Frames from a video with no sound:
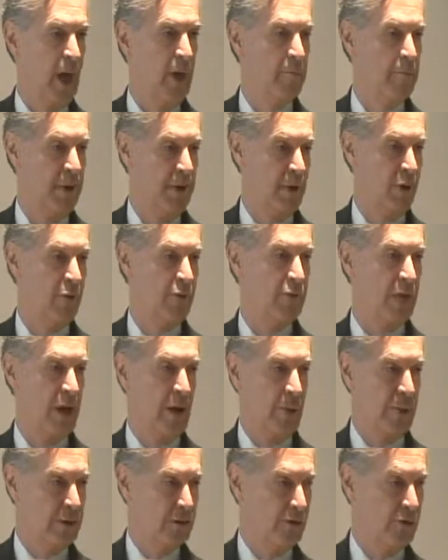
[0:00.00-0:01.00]
I'm better off
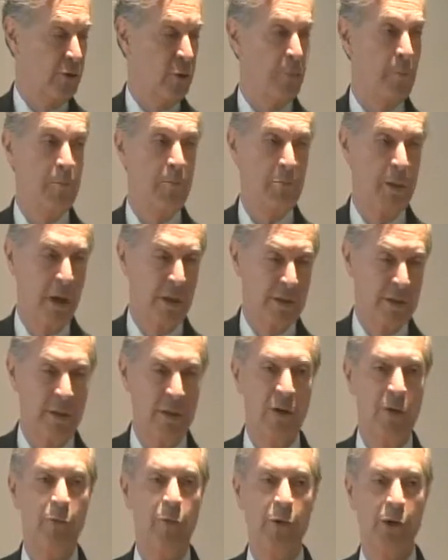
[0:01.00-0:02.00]
than I was before.
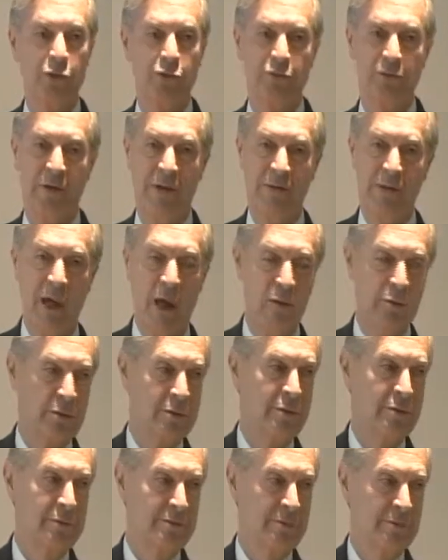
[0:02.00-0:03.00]
But we also found
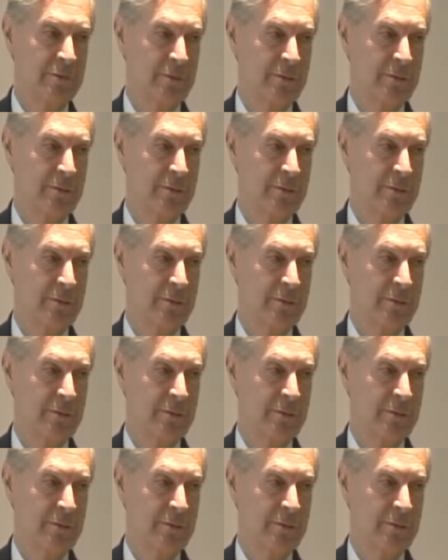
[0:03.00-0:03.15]
out